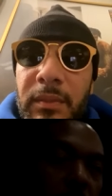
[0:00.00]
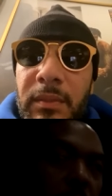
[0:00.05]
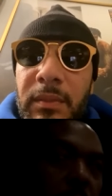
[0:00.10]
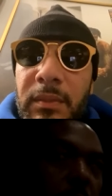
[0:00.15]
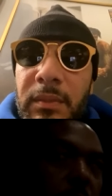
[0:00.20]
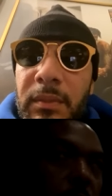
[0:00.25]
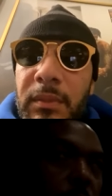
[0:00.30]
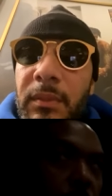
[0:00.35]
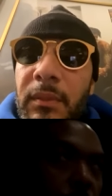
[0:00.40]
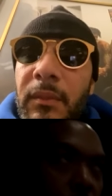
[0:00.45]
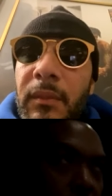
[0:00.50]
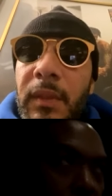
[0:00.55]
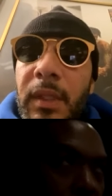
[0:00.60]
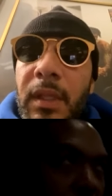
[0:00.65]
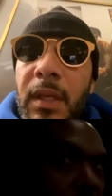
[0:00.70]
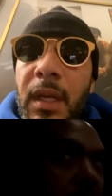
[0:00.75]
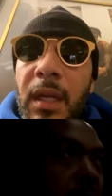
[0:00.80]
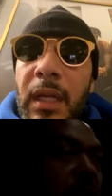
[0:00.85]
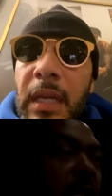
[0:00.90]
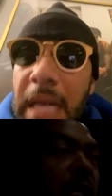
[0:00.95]

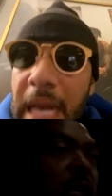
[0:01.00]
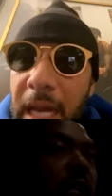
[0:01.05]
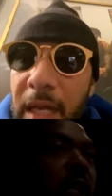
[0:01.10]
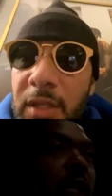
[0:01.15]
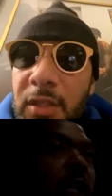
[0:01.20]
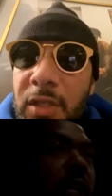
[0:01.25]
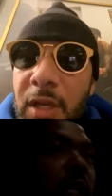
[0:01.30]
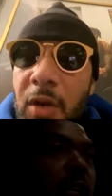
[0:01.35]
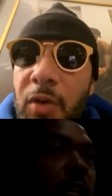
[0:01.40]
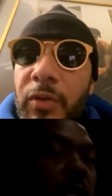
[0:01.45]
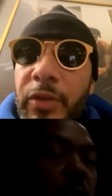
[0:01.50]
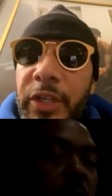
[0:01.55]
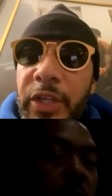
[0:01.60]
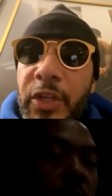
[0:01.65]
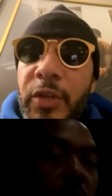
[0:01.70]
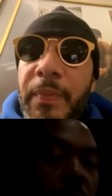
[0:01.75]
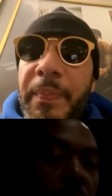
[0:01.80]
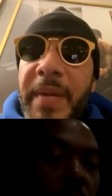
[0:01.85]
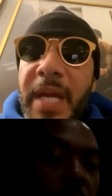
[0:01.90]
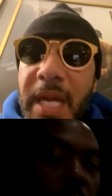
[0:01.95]
QP. Atlanta's own
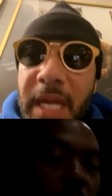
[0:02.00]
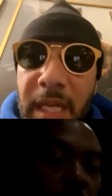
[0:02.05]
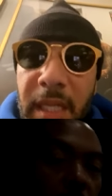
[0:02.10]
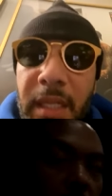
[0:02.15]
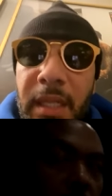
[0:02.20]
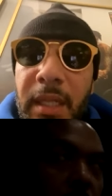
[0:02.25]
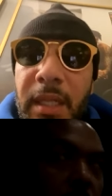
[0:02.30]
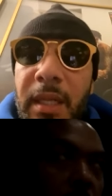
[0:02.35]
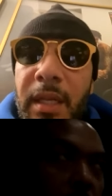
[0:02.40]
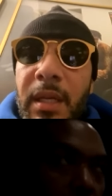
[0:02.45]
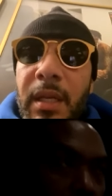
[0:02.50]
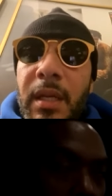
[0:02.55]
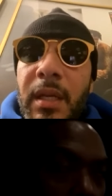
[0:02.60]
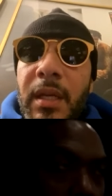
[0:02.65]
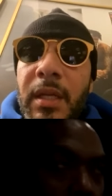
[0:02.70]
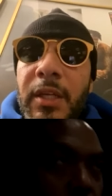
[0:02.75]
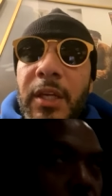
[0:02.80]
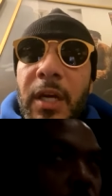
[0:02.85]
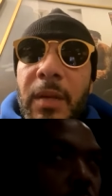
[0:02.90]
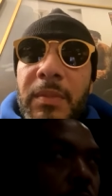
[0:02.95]
QP. Coach.
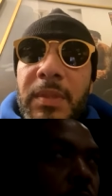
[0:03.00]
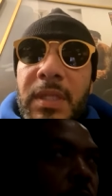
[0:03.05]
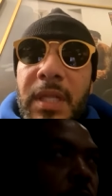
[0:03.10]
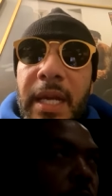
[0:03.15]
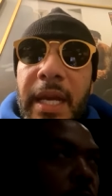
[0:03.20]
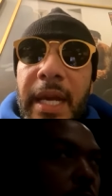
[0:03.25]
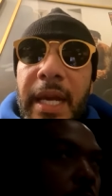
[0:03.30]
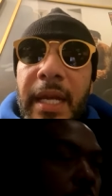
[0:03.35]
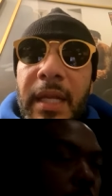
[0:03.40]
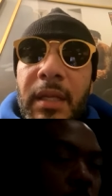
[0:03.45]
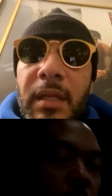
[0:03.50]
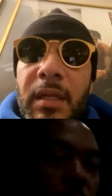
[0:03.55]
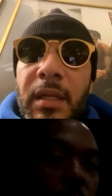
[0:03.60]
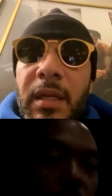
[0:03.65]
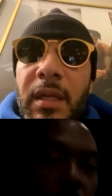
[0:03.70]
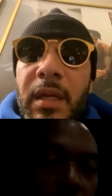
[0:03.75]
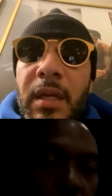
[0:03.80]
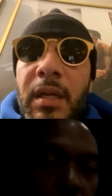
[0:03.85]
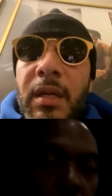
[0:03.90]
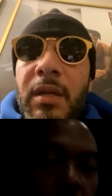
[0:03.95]
You know what I'm saying?
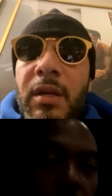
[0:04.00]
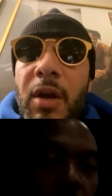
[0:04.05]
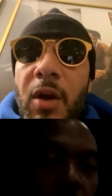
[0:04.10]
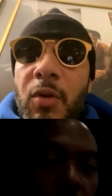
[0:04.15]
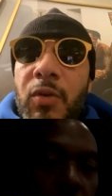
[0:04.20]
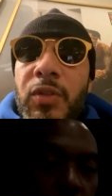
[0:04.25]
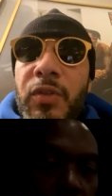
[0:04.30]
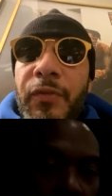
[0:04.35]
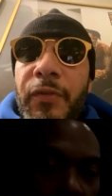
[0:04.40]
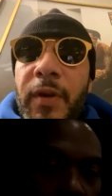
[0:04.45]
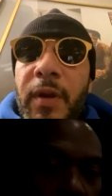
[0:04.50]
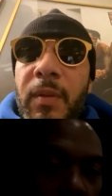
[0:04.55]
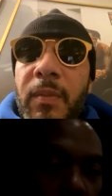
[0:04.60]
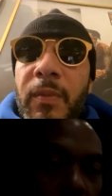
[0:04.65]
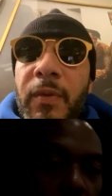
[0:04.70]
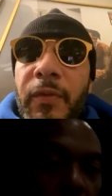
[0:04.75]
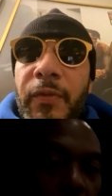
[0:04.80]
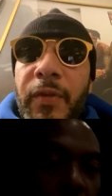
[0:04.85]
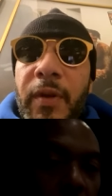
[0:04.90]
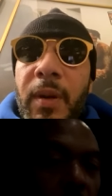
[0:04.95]
Coach from
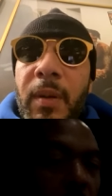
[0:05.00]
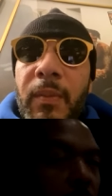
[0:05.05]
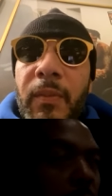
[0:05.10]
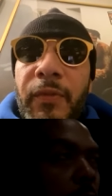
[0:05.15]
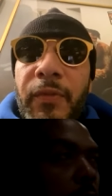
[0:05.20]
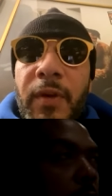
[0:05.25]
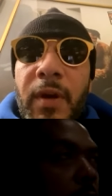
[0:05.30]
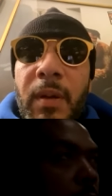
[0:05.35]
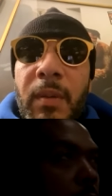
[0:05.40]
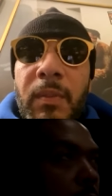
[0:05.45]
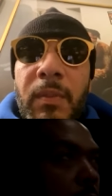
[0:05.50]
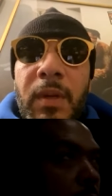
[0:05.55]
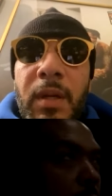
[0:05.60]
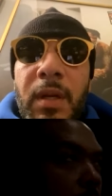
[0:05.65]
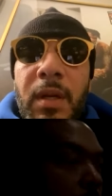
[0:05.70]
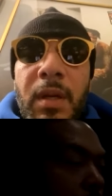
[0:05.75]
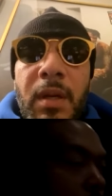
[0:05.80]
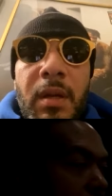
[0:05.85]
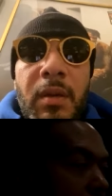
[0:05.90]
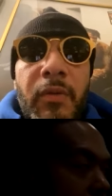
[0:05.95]
from from
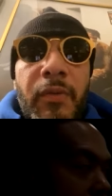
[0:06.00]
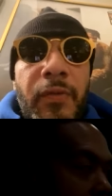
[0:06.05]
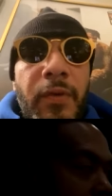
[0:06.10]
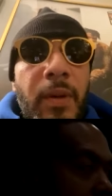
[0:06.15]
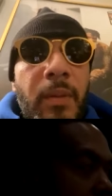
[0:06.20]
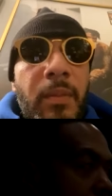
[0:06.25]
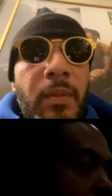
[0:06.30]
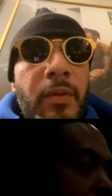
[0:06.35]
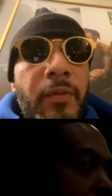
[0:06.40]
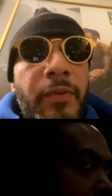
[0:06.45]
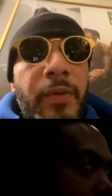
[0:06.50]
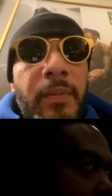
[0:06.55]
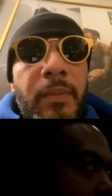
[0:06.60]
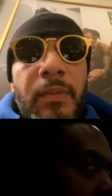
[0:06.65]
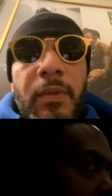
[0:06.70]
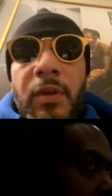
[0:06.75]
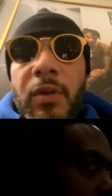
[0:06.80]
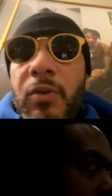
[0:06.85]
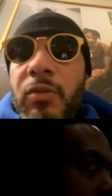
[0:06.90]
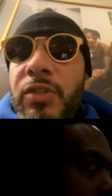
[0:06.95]
from
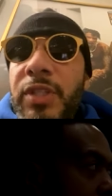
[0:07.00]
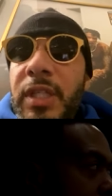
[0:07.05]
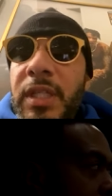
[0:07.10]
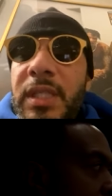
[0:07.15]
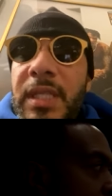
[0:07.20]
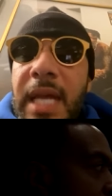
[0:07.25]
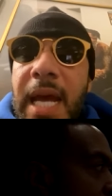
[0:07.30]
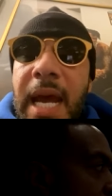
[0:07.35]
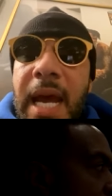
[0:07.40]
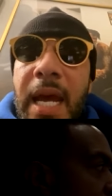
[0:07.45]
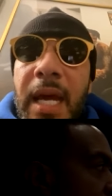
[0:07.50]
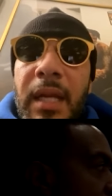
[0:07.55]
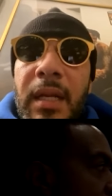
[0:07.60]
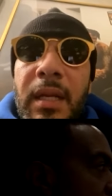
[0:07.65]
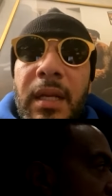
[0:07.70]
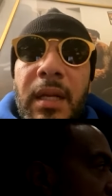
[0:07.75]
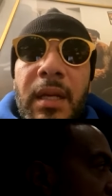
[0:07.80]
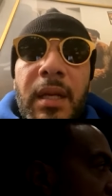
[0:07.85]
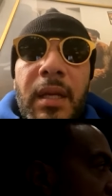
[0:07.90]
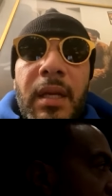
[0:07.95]
from Gucci side.
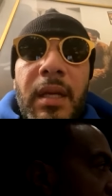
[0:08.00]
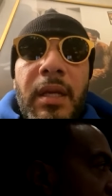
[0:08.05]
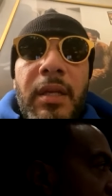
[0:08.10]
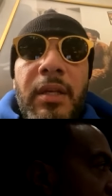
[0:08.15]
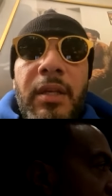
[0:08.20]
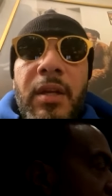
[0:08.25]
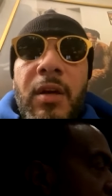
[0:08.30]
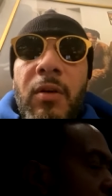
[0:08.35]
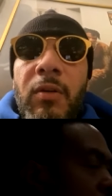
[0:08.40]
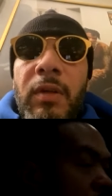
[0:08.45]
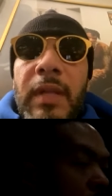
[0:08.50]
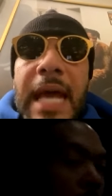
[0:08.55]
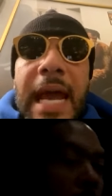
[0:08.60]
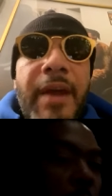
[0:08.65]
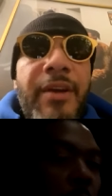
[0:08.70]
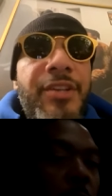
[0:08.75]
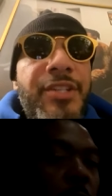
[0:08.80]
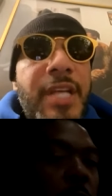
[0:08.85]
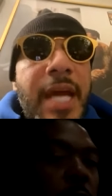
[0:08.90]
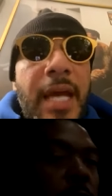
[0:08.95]
You know,
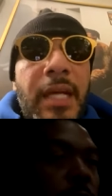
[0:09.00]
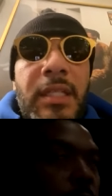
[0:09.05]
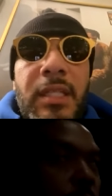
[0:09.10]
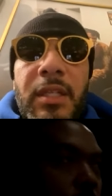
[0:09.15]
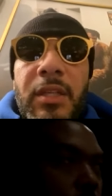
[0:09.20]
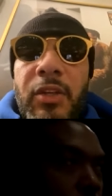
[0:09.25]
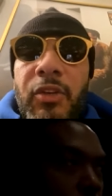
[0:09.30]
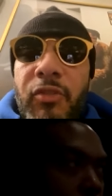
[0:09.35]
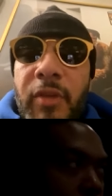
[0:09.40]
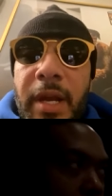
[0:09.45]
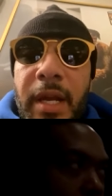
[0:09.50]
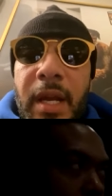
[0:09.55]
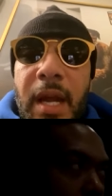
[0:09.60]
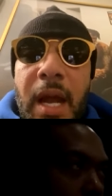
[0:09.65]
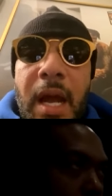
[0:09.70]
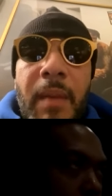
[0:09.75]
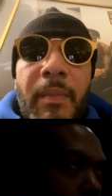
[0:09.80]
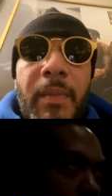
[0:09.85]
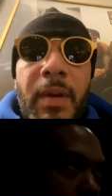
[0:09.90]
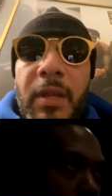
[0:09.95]
Larry Jackson the great,
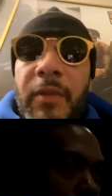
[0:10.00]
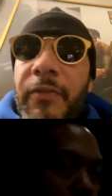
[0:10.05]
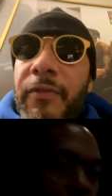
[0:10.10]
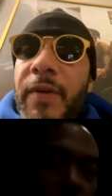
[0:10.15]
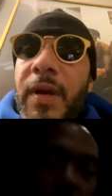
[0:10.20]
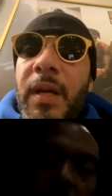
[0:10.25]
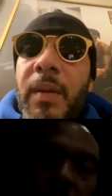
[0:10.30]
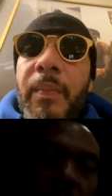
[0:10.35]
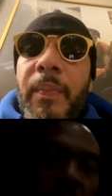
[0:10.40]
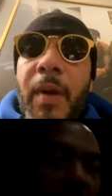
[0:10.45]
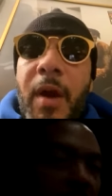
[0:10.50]
our motherfucking partner.